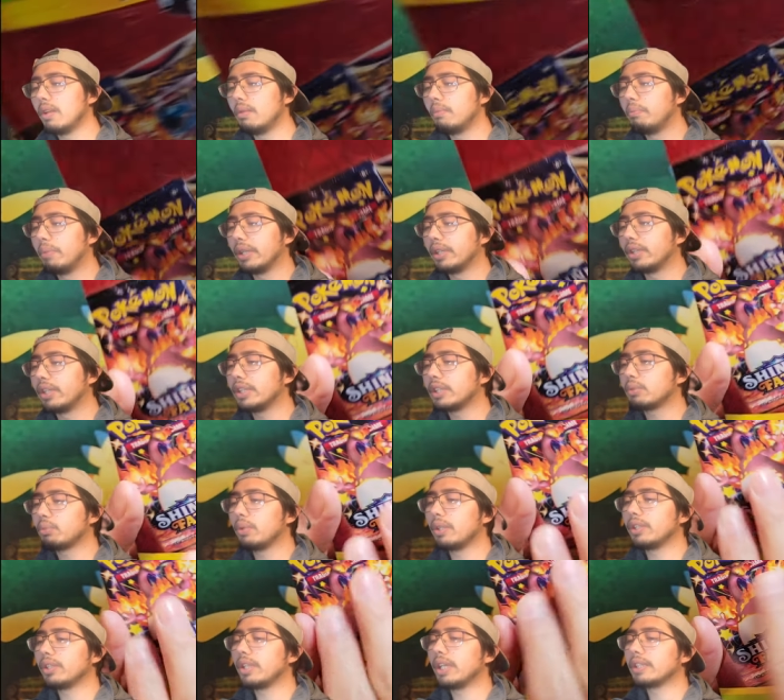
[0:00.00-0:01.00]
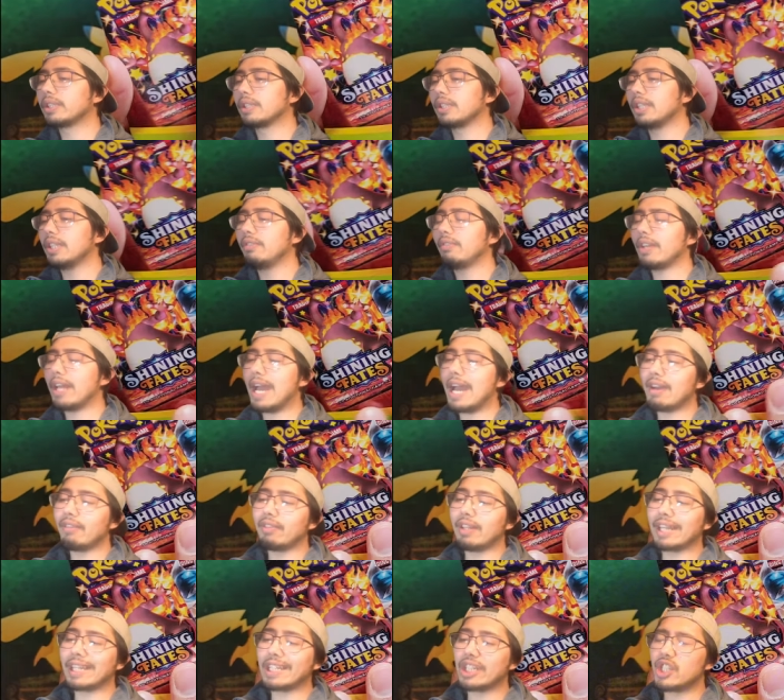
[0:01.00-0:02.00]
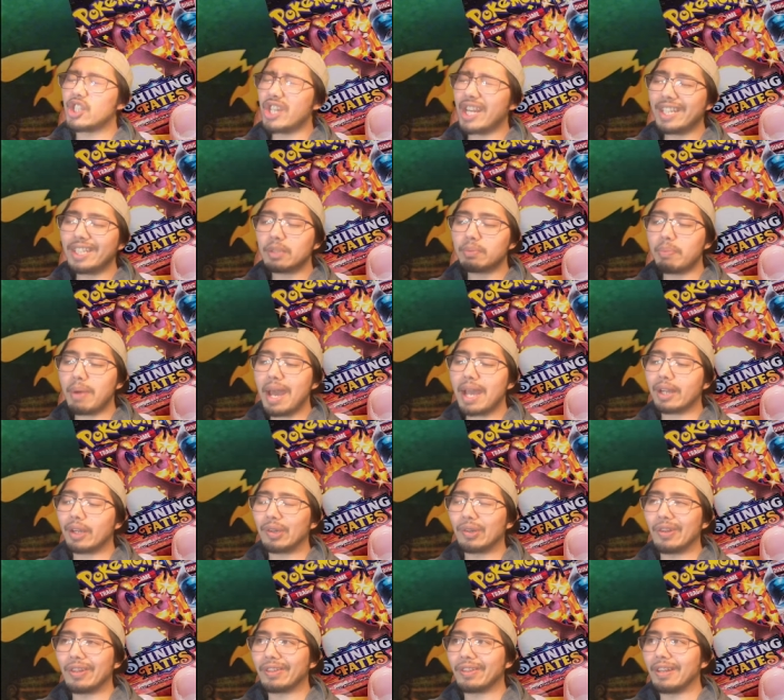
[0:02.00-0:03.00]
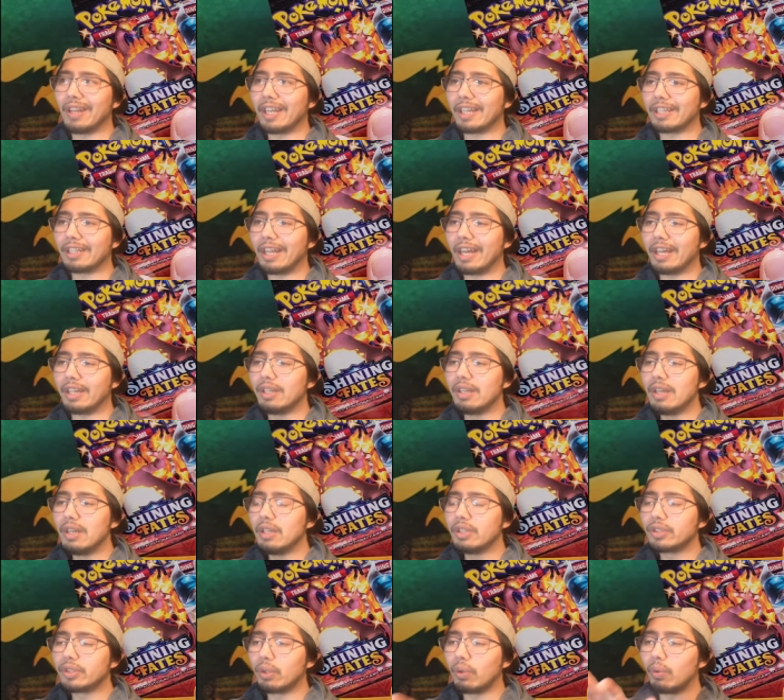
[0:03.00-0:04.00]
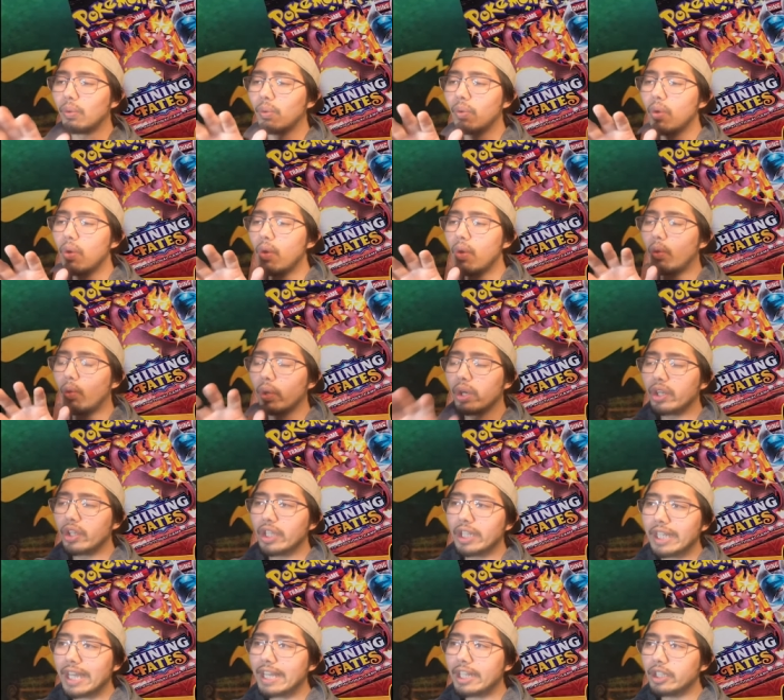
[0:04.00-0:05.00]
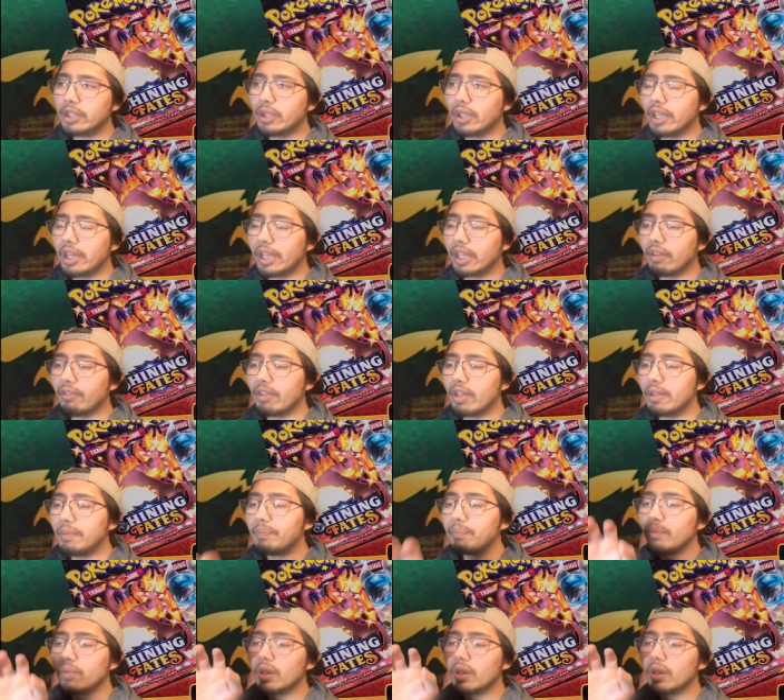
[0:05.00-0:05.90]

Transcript: but this one doesn't even have like a chase pack or nothing like that. So we're gonna get into the thick of it.